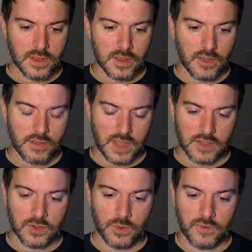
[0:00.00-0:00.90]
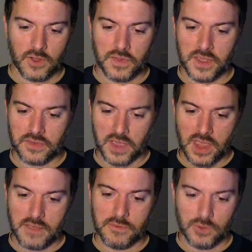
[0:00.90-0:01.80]
okay, so we've got these
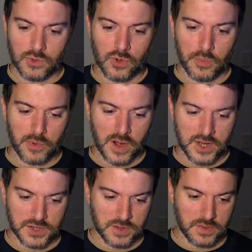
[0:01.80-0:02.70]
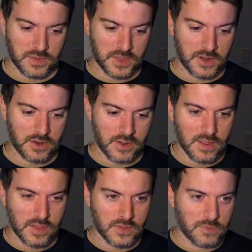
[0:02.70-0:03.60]
evil corporations that are
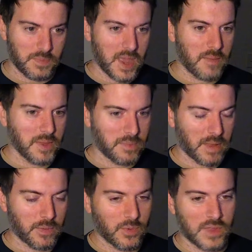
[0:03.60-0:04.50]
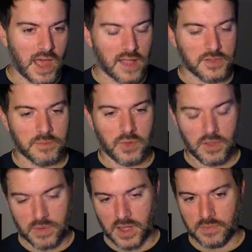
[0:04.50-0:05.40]
spamming people with ads and
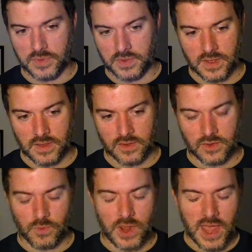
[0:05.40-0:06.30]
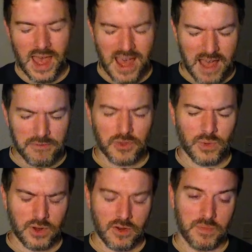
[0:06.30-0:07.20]
pop-ups, so we have to
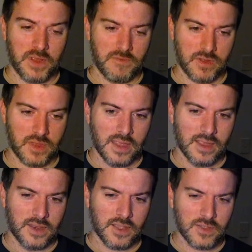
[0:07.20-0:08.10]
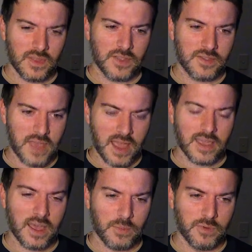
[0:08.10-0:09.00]
encrypt everything. Doesn't this
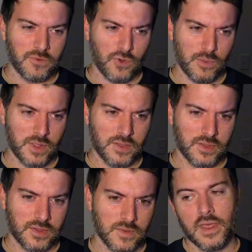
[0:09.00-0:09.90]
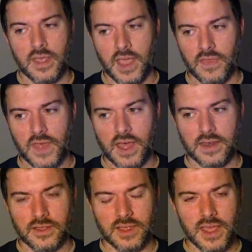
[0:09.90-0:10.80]
tank our performance? And
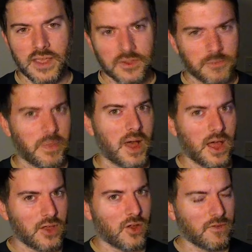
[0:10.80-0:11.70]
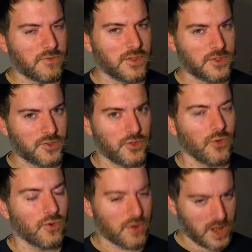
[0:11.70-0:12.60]
that is part of the
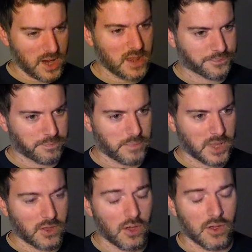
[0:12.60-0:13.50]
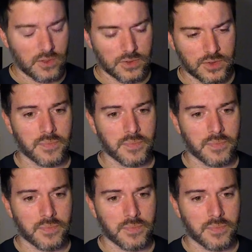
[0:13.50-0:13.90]
story because